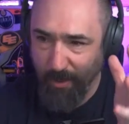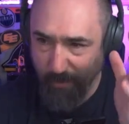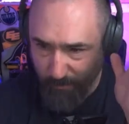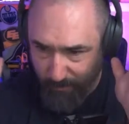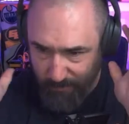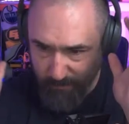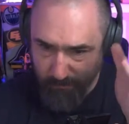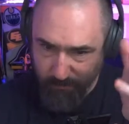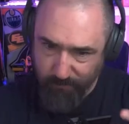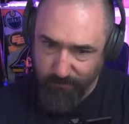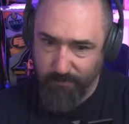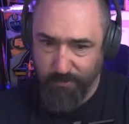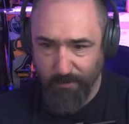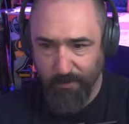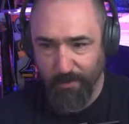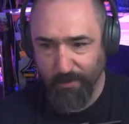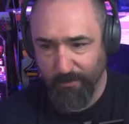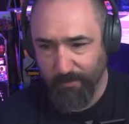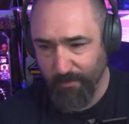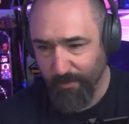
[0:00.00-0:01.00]

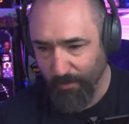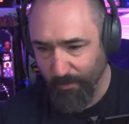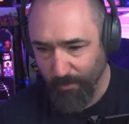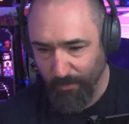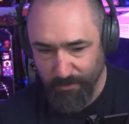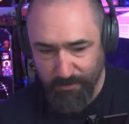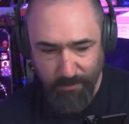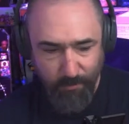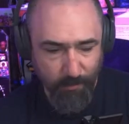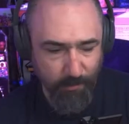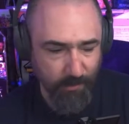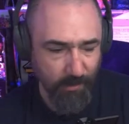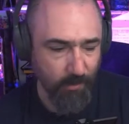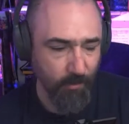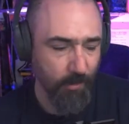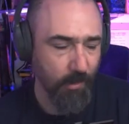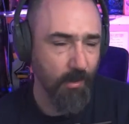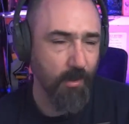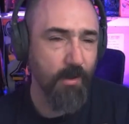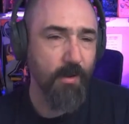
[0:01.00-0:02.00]
we'll see what we can do
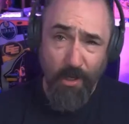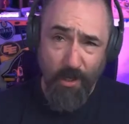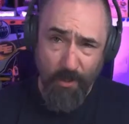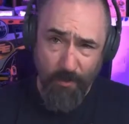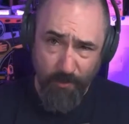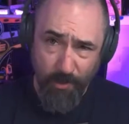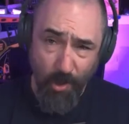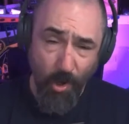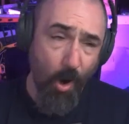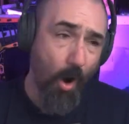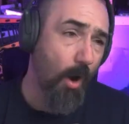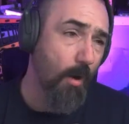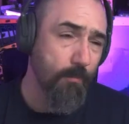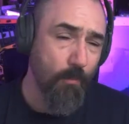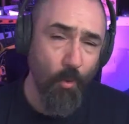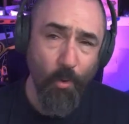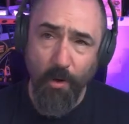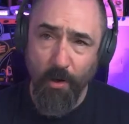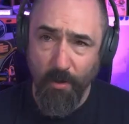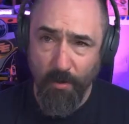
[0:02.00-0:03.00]
here. There are
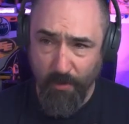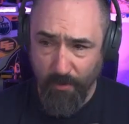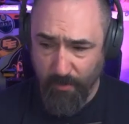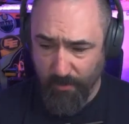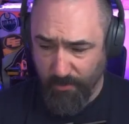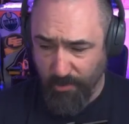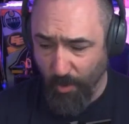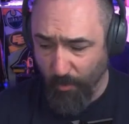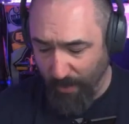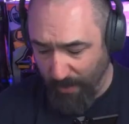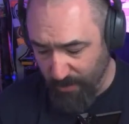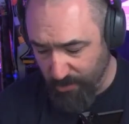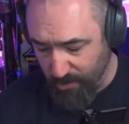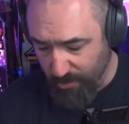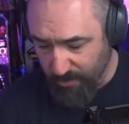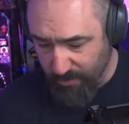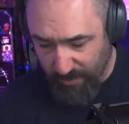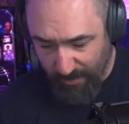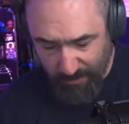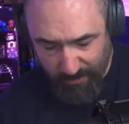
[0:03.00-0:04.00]
more
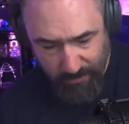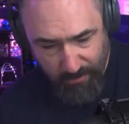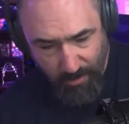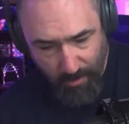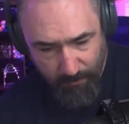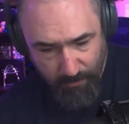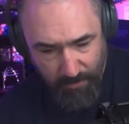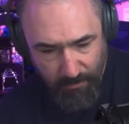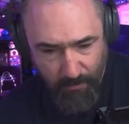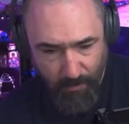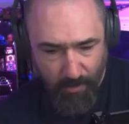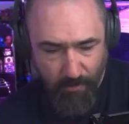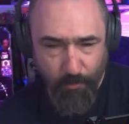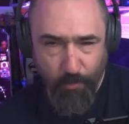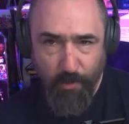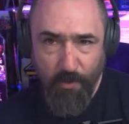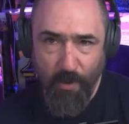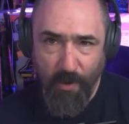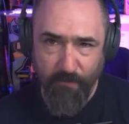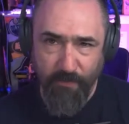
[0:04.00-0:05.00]
donations incoming.
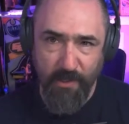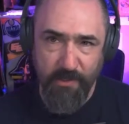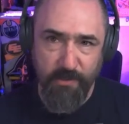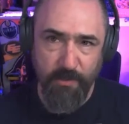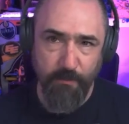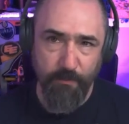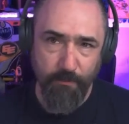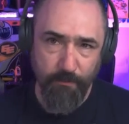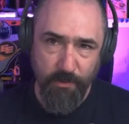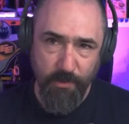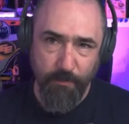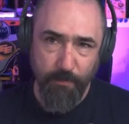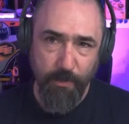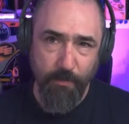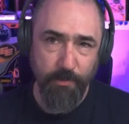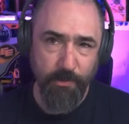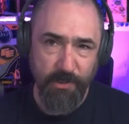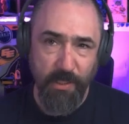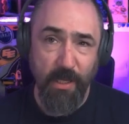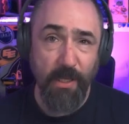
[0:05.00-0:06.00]
I've had some
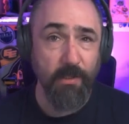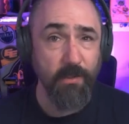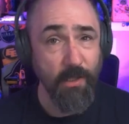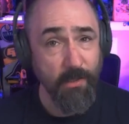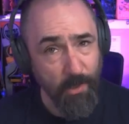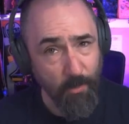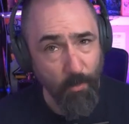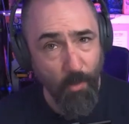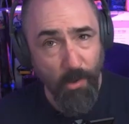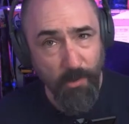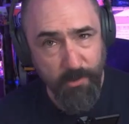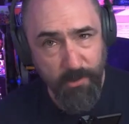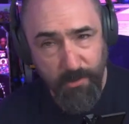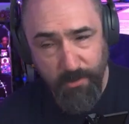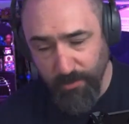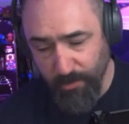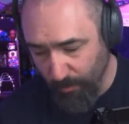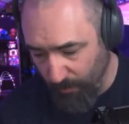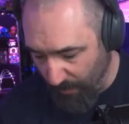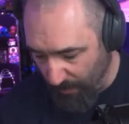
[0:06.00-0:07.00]
people saying that they want to
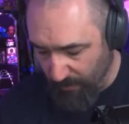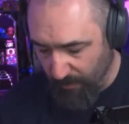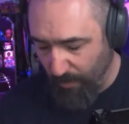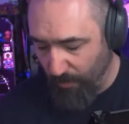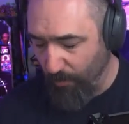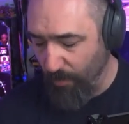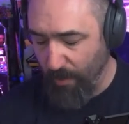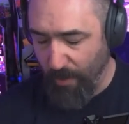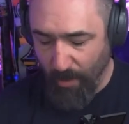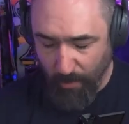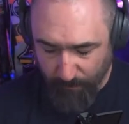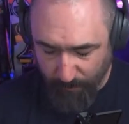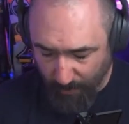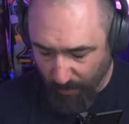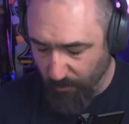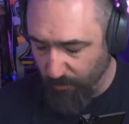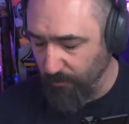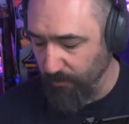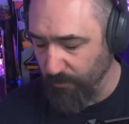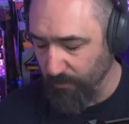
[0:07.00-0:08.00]
donate and they want to help
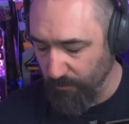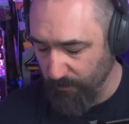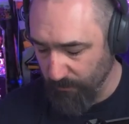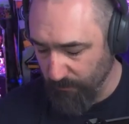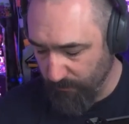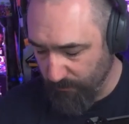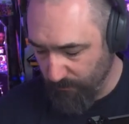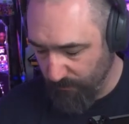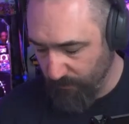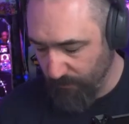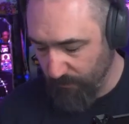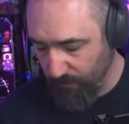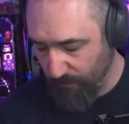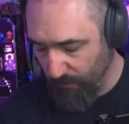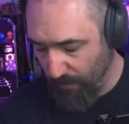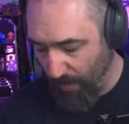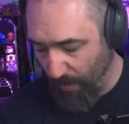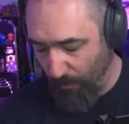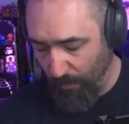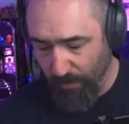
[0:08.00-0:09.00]
out and
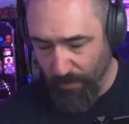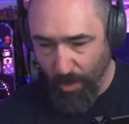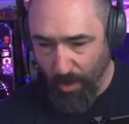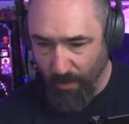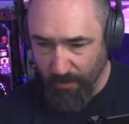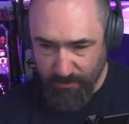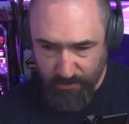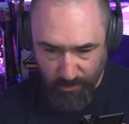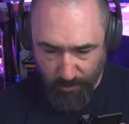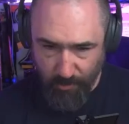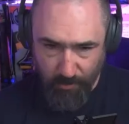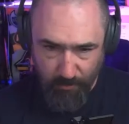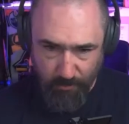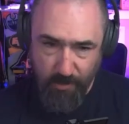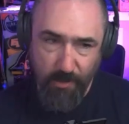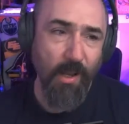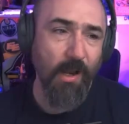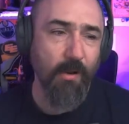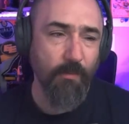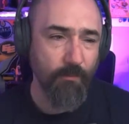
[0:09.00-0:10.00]
whatnot, and so they're
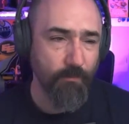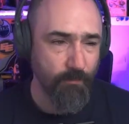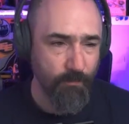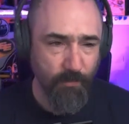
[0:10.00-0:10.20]
kind of